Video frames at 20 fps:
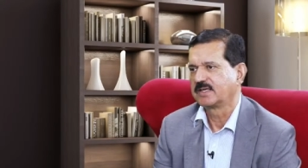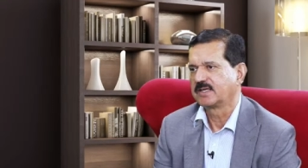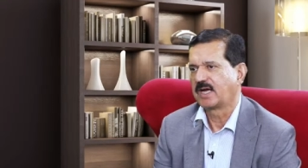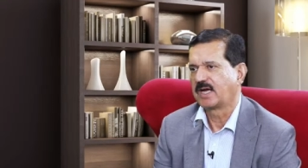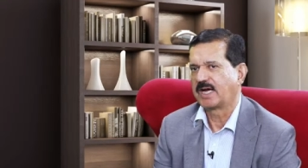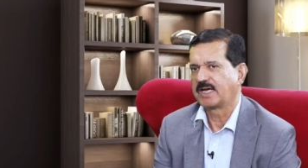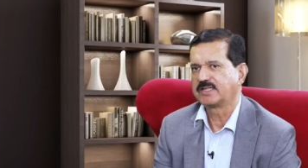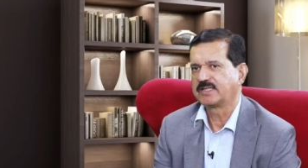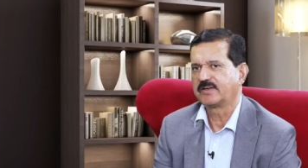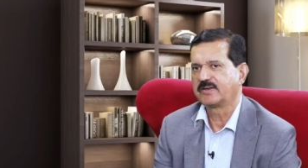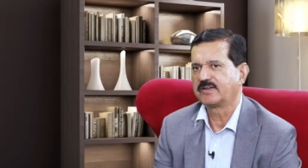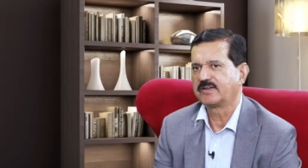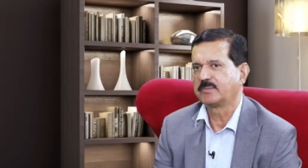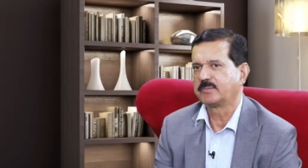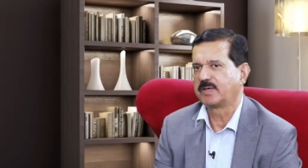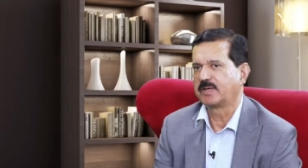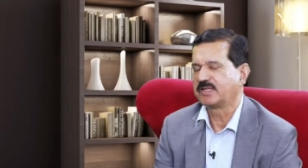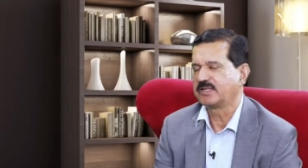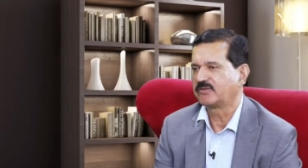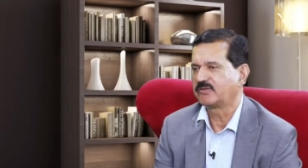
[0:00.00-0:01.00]
Either in the
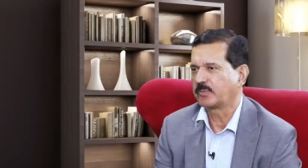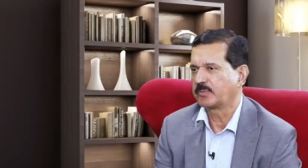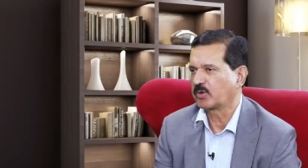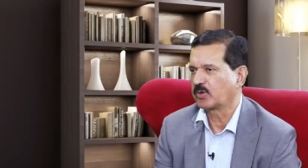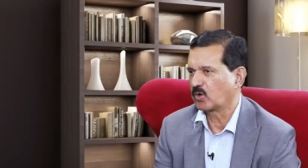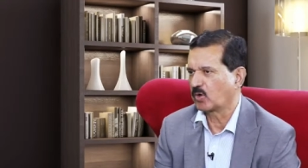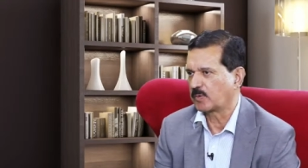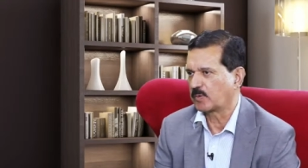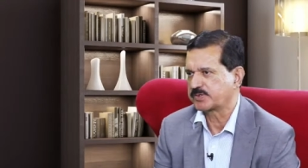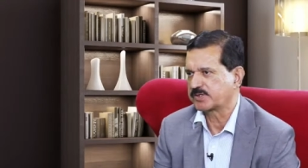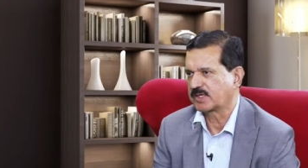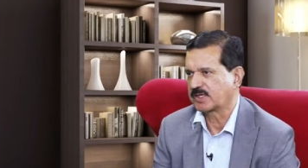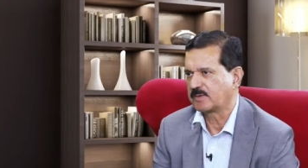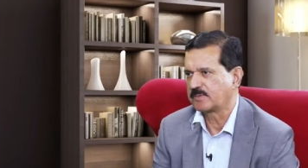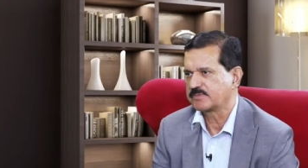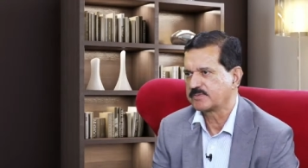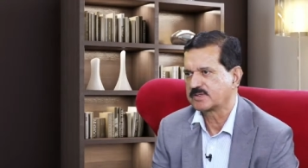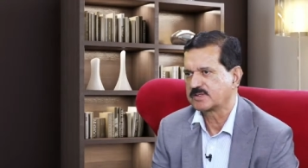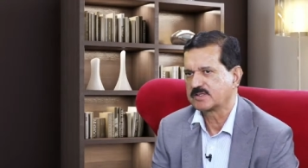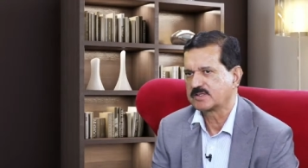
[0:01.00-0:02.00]
money from the crops
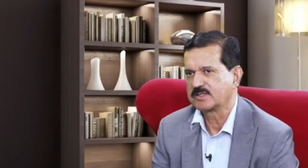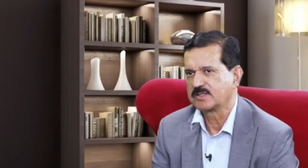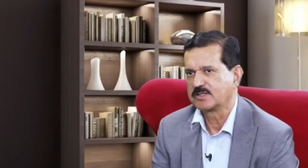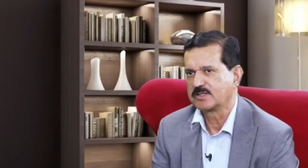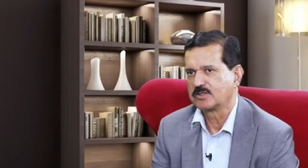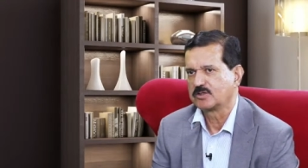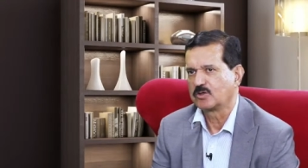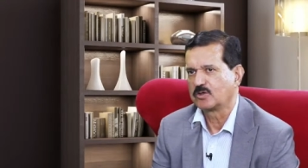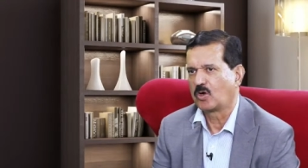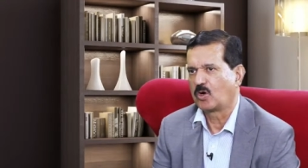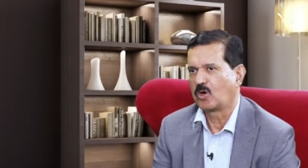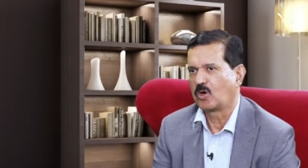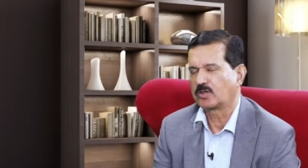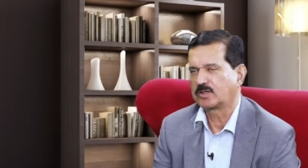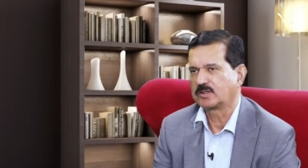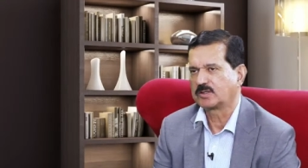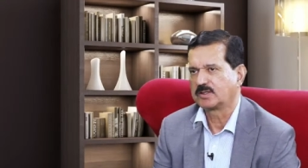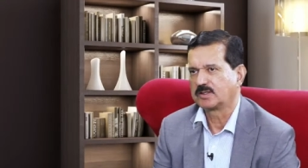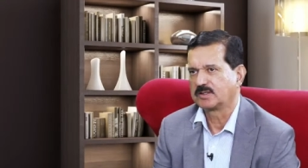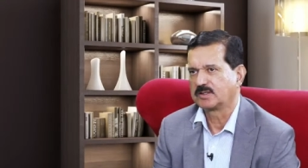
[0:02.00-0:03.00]
comes
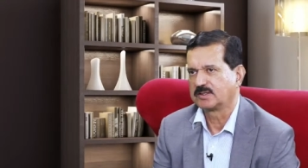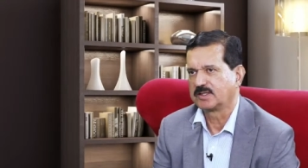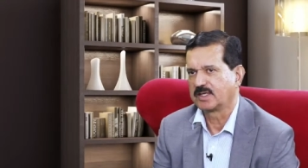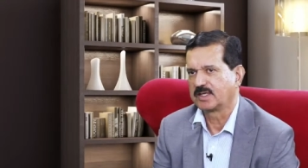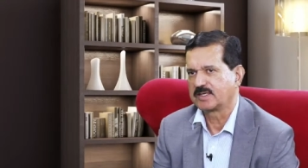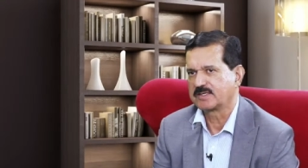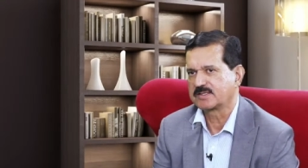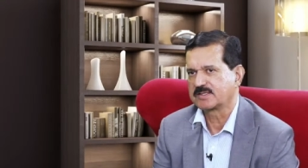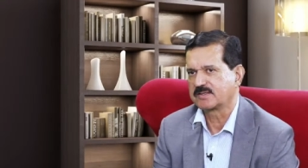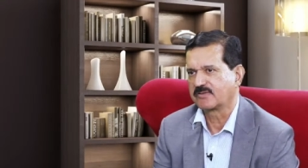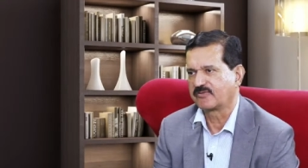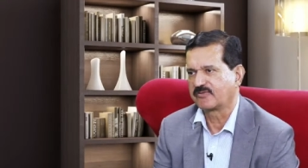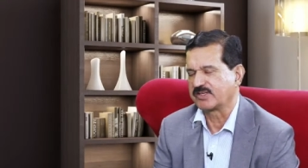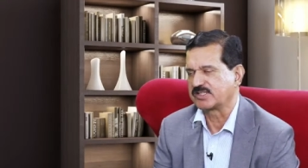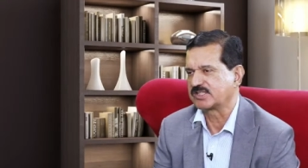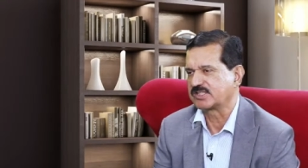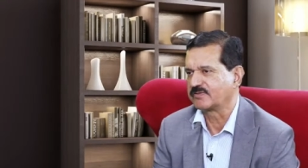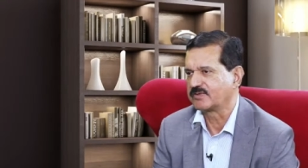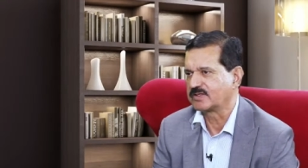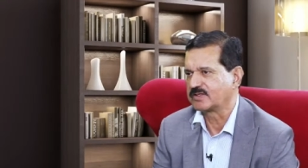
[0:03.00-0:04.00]
or there is
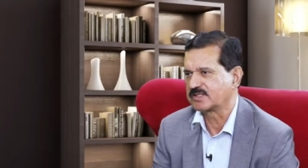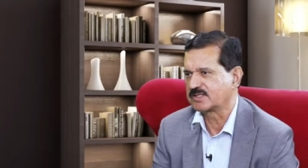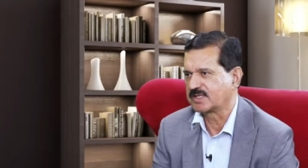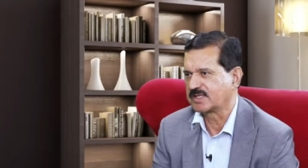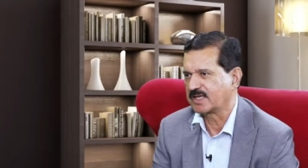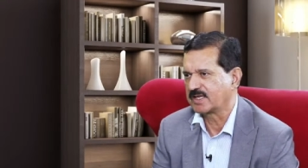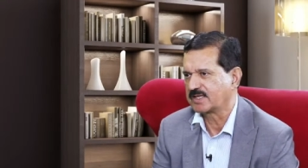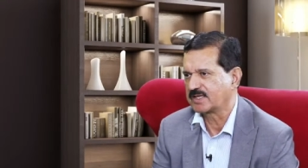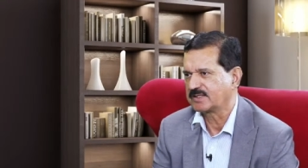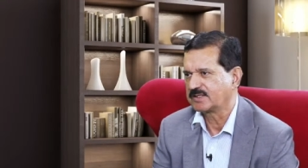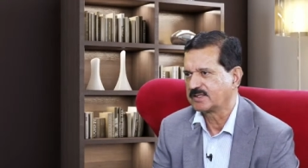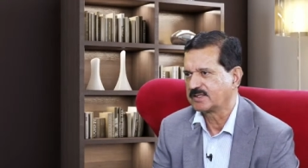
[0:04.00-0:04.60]
festivals there,